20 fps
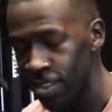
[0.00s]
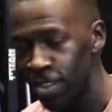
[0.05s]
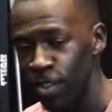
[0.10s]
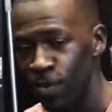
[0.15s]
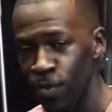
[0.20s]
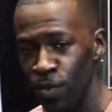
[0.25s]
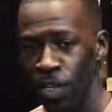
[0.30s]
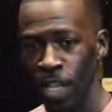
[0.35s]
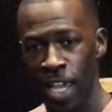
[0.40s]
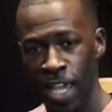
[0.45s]

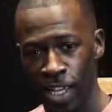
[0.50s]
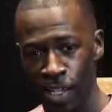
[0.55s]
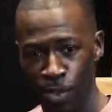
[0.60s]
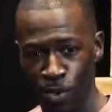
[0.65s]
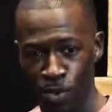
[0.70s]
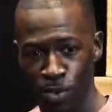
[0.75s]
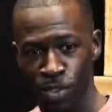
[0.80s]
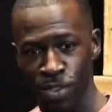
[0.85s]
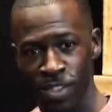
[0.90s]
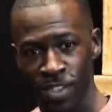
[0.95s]
different
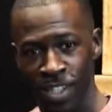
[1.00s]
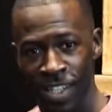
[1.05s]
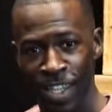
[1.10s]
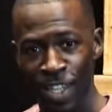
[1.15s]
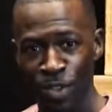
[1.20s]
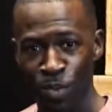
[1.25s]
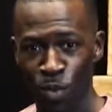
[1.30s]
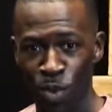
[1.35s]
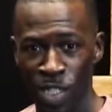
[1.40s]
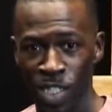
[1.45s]
angles
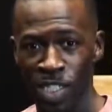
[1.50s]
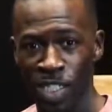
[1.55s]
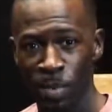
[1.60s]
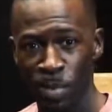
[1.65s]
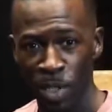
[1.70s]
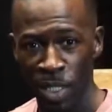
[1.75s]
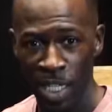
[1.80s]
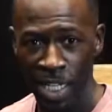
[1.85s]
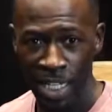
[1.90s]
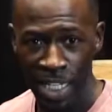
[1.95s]
and you want to
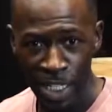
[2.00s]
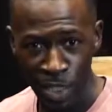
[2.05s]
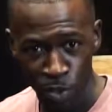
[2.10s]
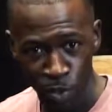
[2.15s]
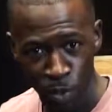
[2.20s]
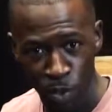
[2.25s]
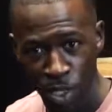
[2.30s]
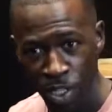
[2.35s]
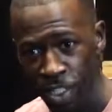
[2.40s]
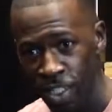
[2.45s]
stimulate each
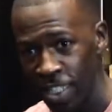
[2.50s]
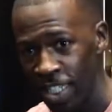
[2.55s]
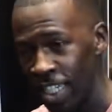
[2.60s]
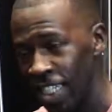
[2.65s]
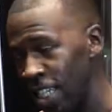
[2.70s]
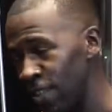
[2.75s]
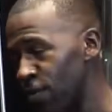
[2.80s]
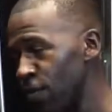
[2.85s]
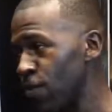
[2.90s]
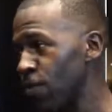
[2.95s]
one to
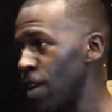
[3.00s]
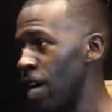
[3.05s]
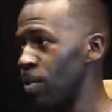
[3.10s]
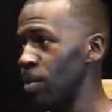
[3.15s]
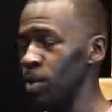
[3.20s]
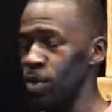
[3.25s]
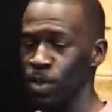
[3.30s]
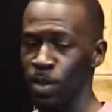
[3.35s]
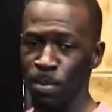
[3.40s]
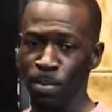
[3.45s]
get different
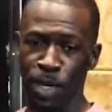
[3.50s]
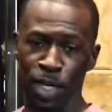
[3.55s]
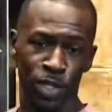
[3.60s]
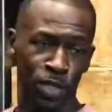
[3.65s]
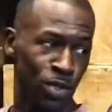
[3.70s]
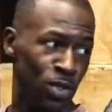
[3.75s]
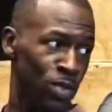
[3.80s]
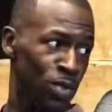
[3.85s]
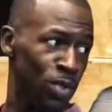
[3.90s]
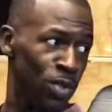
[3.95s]
fibers of the
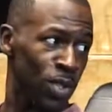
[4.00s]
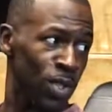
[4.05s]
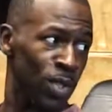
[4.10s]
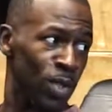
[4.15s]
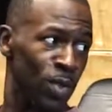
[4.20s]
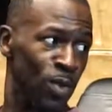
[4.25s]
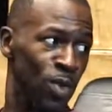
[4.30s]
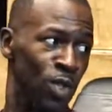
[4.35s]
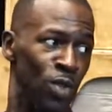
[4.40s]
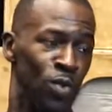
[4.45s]
muscle. So
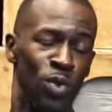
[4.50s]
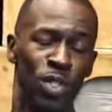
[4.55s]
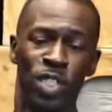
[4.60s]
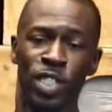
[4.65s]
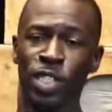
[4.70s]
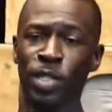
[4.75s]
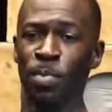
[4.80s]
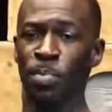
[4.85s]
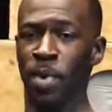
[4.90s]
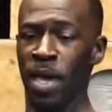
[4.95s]
you want to
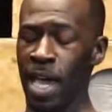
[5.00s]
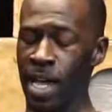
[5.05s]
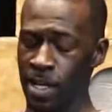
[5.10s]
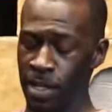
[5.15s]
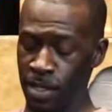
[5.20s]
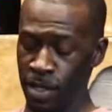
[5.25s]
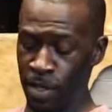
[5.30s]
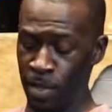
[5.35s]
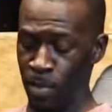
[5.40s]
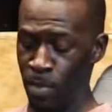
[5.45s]
sit back,
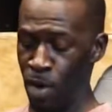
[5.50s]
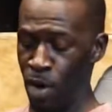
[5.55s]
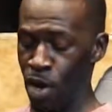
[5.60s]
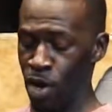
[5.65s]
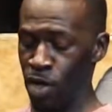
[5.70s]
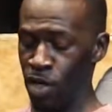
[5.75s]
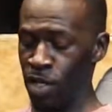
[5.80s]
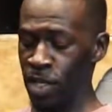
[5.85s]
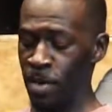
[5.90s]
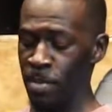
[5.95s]

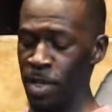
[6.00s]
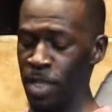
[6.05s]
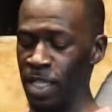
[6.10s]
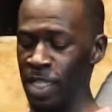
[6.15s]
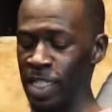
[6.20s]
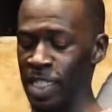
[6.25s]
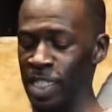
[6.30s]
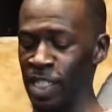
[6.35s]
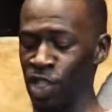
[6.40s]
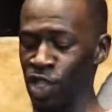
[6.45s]

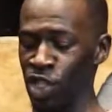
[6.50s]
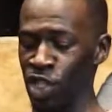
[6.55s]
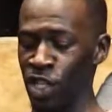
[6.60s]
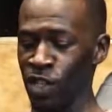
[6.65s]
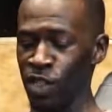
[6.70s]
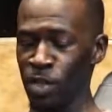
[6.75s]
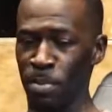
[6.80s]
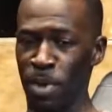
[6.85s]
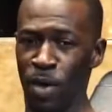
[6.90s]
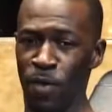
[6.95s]
the
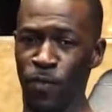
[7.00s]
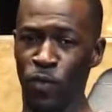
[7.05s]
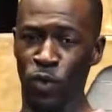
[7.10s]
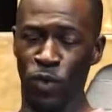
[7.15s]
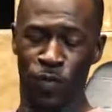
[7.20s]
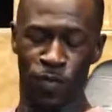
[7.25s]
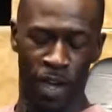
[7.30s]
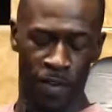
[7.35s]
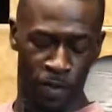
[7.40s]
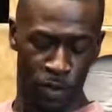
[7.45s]
chair's about
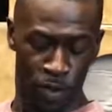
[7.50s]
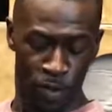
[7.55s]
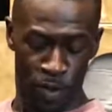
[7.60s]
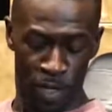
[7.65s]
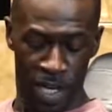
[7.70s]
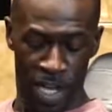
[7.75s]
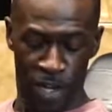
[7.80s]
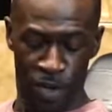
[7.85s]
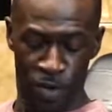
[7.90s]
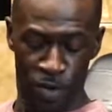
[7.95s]

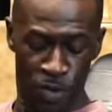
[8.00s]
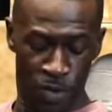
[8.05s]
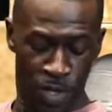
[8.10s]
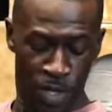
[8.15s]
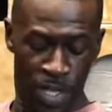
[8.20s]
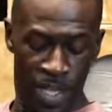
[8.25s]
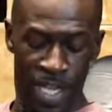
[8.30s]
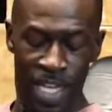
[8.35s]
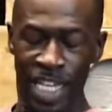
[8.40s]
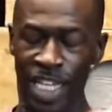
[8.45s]
45-degree angle,
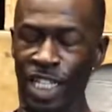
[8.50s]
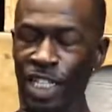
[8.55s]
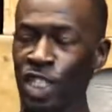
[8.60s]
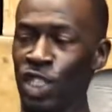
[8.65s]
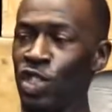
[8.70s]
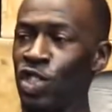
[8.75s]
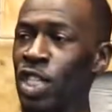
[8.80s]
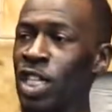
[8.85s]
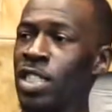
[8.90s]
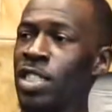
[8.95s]

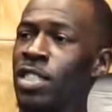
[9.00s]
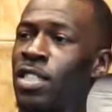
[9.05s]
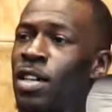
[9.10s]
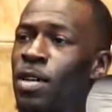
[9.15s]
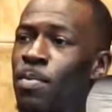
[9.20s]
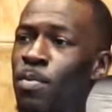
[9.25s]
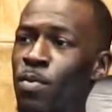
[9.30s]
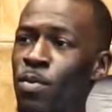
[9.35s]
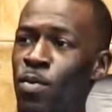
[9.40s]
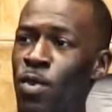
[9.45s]
chest
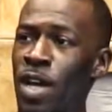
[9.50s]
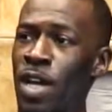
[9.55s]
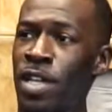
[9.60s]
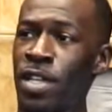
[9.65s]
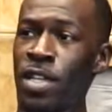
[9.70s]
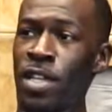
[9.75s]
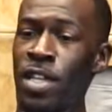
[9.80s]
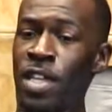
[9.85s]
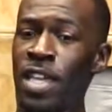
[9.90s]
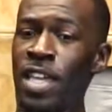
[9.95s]
up, right?
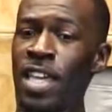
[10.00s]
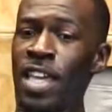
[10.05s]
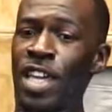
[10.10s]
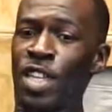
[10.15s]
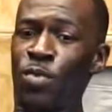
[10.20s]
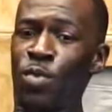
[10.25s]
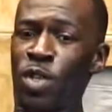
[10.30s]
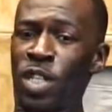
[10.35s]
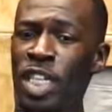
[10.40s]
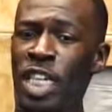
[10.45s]
and
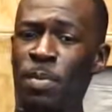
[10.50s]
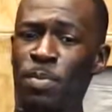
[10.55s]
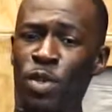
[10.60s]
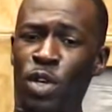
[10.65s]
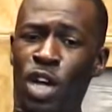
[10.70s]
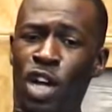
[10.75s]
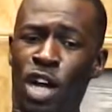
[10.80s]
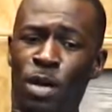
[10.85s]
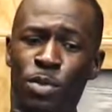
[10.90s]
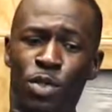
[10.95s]
you want to keep
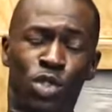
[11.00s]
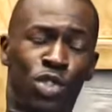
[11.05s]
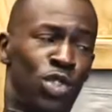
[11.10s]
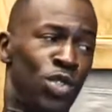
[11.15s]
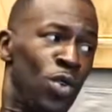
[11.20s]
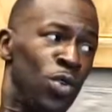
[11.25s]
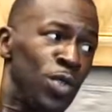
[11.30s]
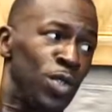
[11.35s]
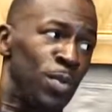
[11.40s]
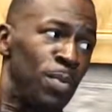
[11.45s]
your arms and
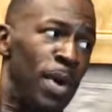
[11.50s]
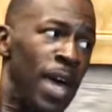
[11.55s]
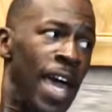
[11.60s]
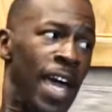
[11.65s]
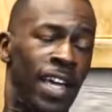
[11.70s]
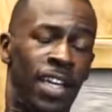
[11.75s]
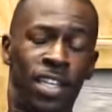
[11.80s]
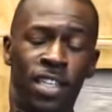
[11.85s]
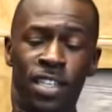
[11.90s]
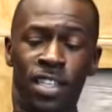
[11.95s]
shoulders
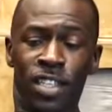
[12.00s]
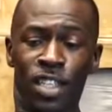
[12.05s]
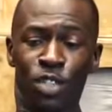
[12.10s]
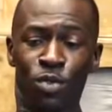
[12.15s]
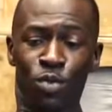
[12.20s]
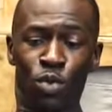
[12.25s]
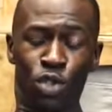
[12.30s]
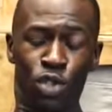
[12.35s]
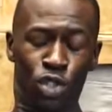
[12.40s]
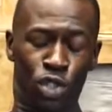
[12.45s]
back. And then
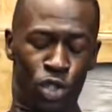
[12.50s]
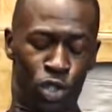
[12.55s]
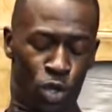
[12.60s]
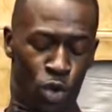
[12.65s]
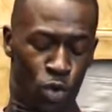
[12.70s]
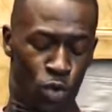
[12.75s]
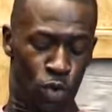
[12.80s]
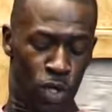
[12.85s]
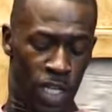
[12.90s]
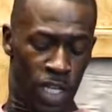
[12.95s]
you want to
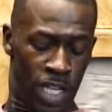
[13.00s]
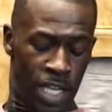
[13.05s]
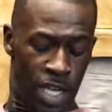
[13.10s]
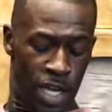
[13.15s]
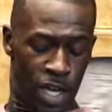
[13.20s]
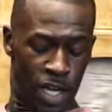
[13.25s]
slowly,